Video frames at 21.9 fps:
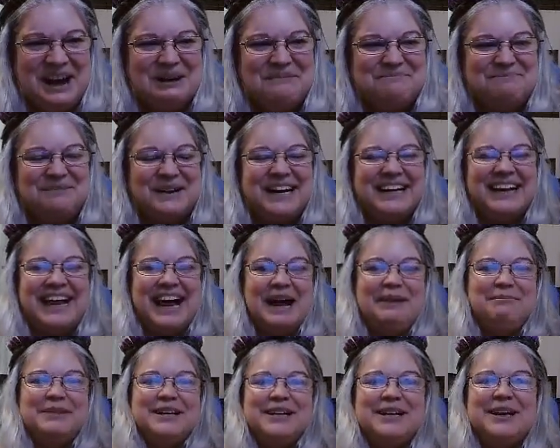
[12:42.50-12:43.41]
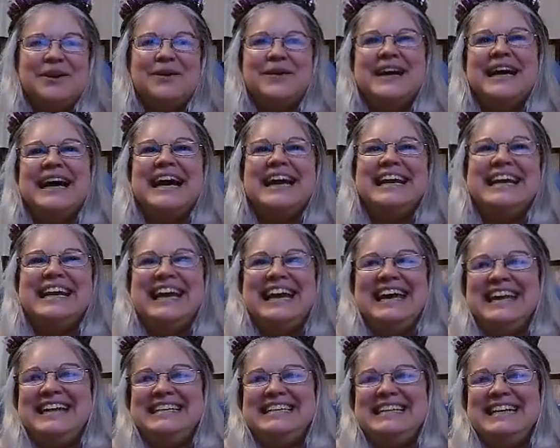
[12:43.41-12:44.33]
But I'm going to go ahead and
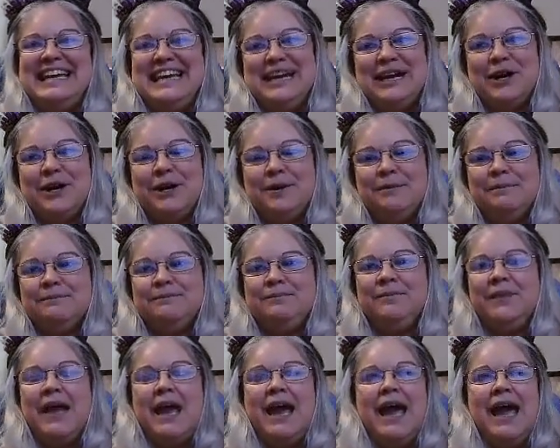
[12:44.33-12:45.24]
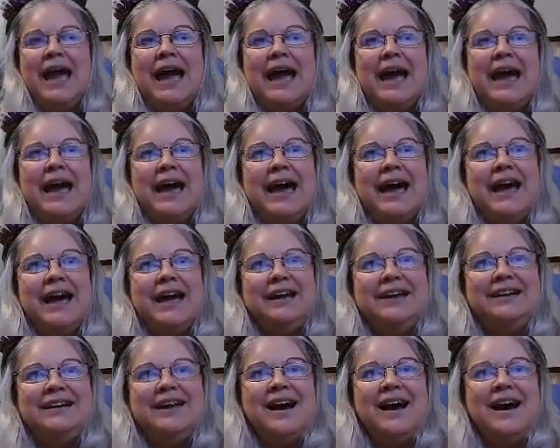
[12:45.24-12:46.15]
end here,
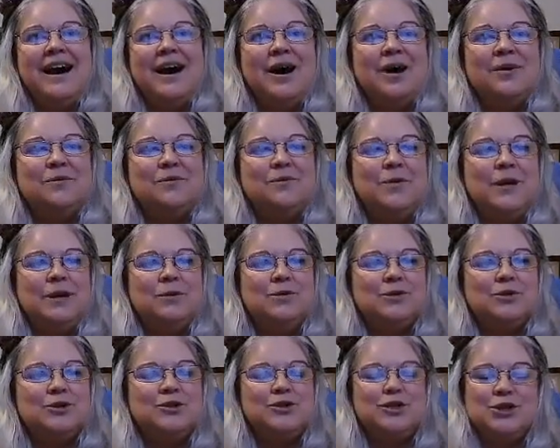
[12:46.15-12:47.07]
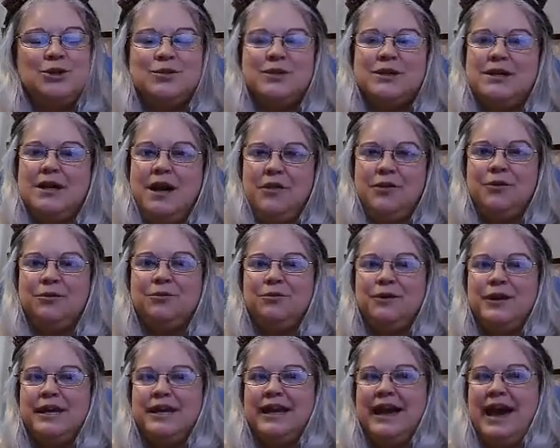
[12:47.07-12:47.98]
and we will do another
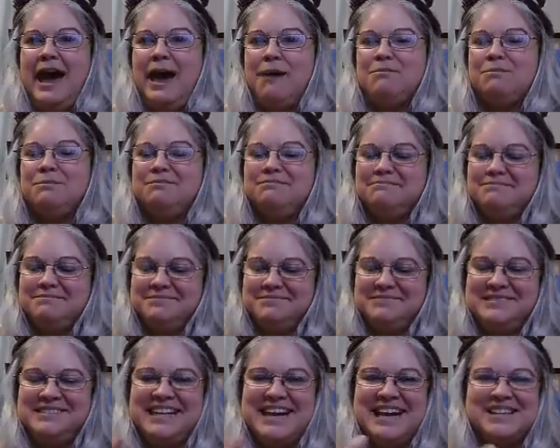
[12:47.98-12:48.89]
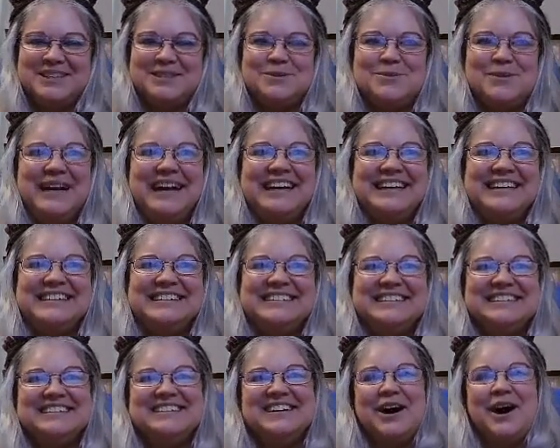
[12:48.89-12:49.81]
recap next week.
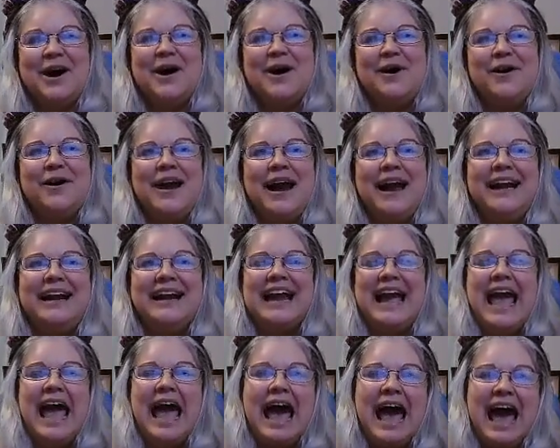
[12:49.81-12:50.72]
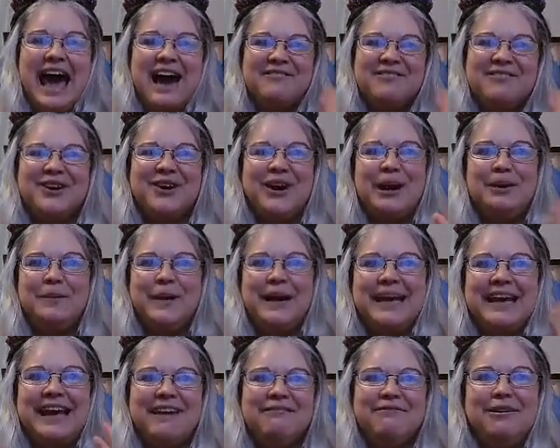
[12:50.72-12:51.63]
All right. Have a great
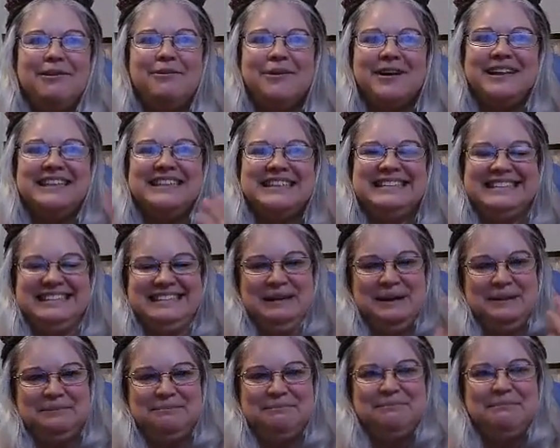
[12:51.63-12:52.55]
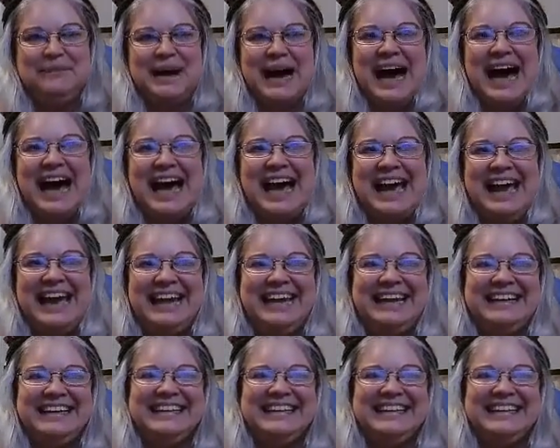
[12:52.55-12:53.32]
week, everyone. Bye.